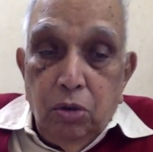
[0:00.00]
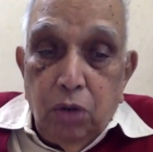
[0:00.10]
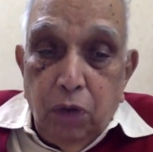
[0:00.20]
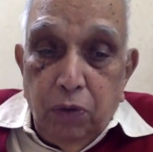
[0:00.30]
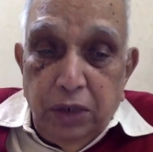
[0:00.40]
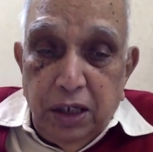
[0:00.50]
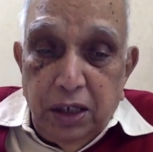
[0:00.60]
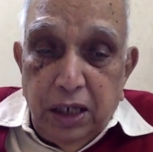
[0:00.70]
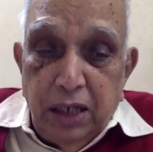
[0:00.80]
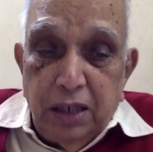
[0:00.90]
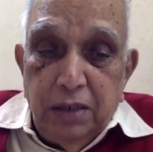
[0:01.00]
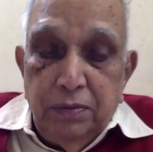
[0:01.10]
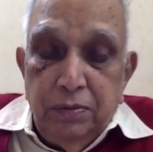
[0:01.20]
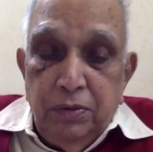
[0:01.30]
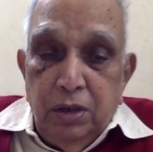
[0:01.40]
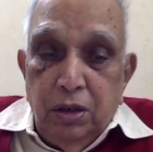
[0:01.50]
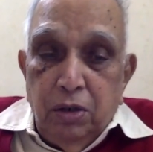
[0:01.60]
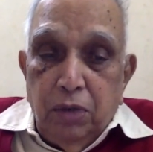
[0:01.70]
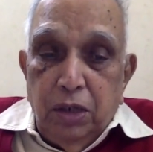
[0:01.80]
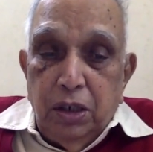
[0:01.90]
how is it that
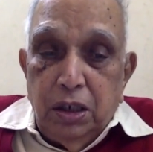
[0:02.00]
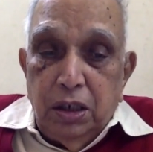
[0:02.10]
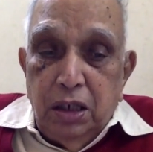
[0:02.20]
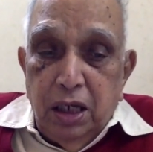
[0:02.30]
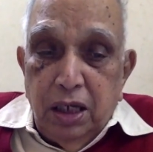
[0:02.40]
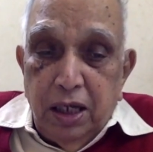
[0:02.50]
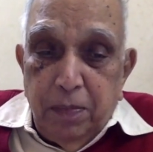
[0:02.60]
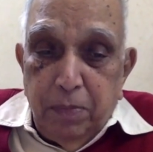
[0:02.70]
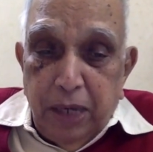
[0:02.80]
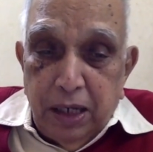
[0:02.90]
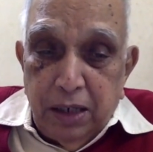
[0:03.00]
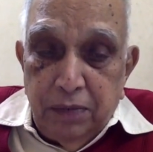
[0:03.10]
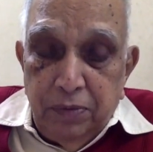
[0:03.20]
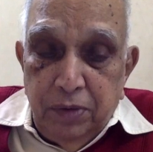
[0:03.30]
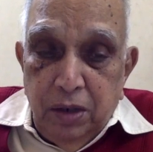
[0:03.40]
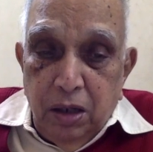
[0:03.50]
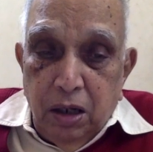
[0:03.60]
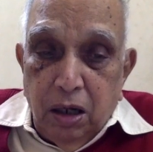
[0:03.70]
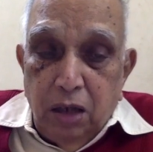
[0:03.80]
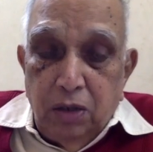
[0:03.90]
when Krishna came back,
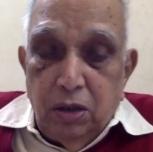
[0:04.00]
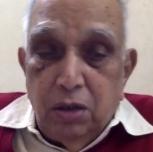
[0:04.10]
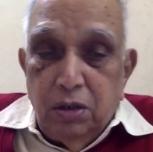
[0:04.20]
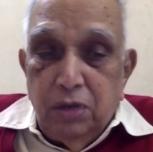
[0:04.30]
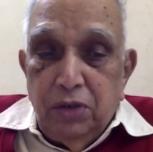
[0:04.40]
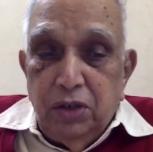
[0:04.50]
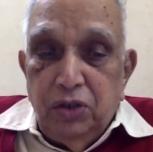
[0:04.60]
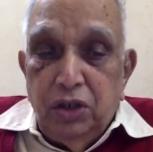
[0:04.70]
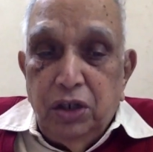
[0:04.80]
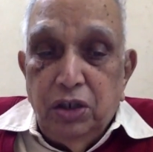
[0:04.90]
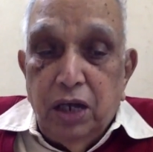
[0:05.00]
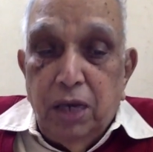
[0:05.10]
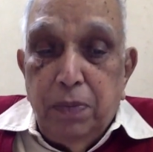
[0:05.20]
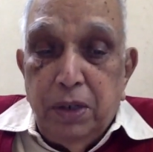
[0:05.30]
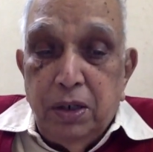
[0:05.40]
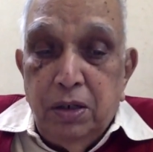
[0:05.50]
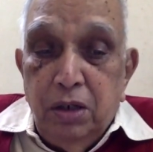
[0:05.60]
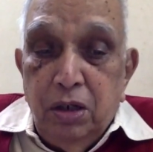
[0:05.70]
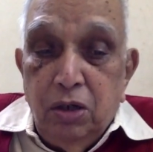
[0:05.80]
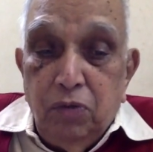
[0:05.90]
all sorts of these things happened
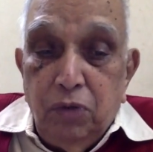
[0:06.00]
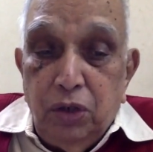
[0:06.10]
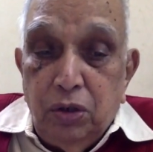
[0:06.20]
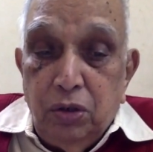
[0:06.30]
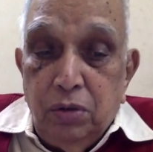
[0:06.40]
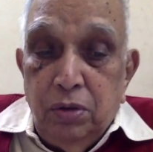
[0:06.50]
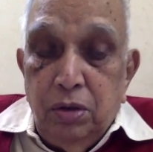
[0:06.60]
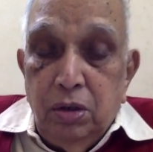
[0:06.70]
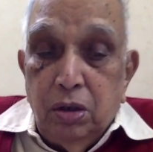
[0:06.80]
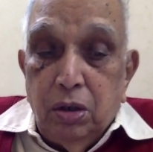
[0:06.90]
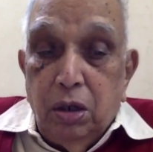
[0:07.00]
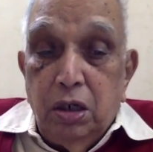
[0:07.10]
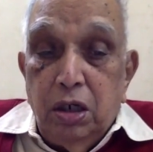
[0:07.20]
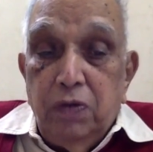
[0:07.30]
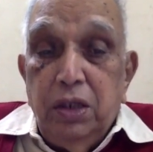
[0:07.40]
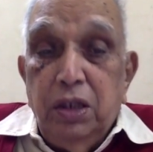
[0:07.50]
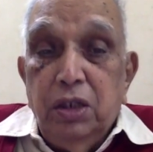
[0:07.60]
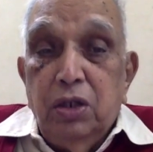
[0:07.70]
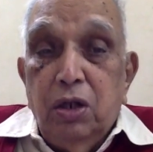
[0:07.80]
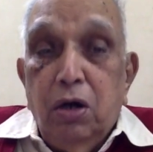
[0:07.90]
which contravene
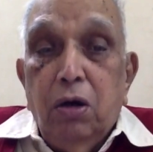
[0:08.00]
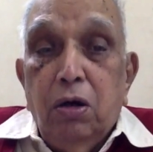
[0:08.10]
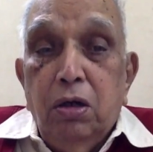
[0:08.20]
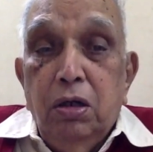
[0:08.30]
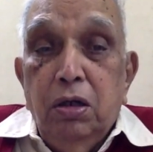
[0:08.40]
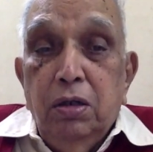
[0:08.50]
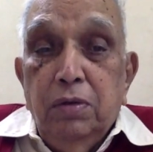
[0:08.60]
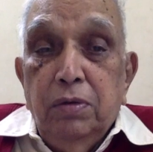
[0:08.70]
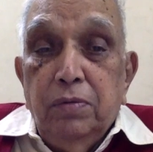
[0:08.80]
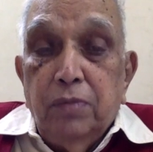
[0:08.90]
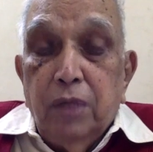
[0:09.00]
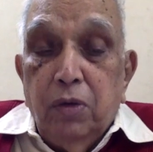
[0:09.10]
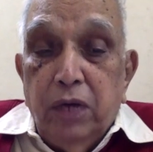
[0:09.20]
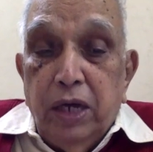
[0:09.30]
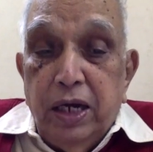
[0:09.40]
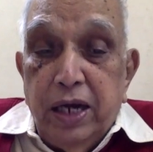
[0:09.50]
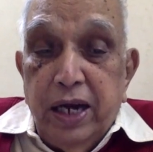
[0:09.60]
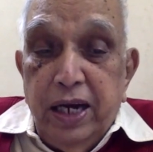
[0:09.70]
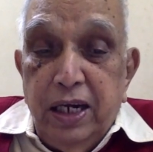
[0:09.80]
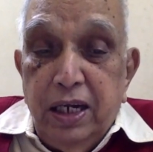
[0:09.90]
this law? Now, a
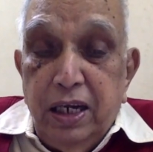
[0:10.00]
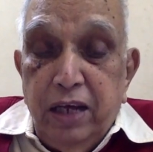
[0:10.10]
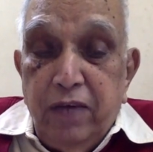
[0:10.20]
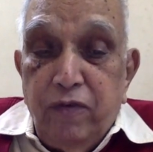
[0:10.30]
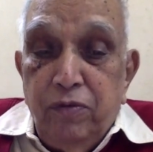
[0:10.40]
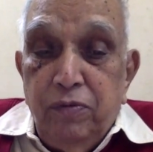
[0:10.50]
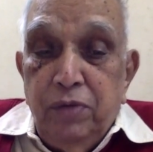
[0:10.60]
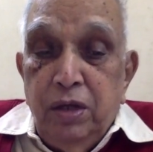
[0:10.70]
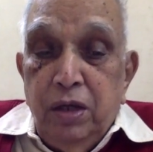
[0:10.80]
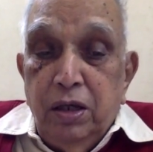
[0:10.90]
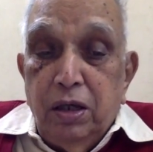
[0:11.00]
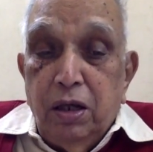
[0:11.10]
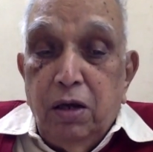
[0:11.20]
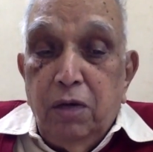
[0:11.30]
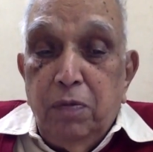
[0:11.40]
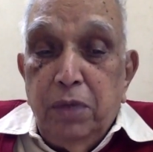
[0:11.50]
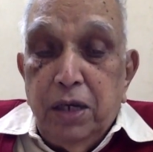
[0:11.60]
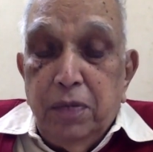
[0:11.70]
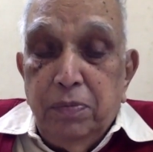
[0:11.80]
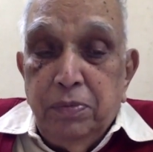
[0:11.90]
dried leaf cannot
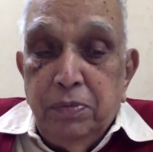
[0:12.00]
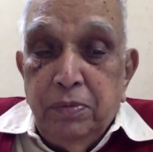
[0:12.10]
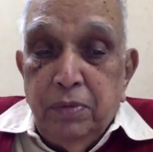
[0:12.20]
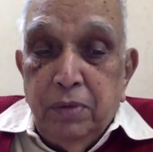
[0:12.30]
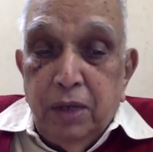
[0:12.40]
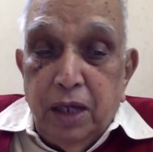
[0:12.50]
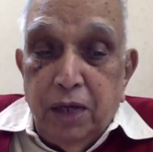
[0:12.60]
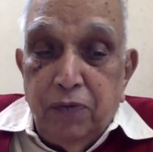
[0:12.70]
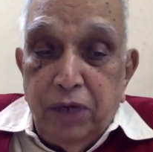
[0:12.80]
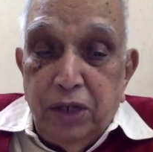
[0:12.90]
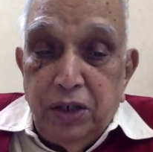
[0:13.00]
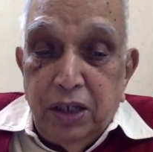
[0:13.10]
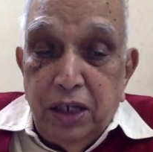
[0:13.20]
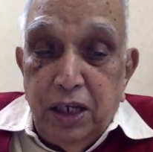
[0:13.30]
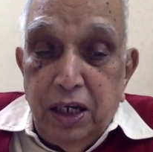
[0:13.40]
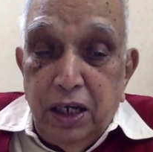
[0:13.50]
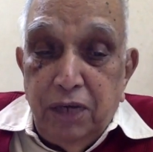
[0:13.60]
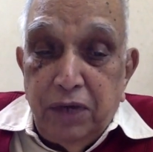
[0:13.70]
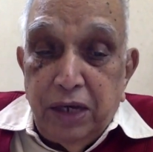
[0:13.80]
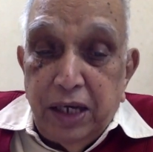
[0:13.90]
become a fresh green leaf
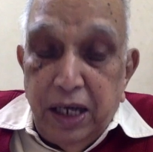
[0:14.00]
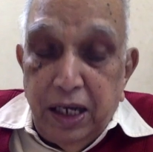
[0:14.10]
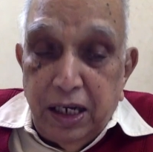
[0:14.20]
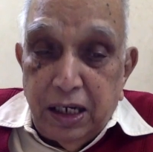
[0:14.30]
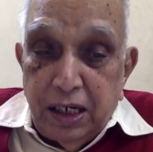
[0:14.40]
again.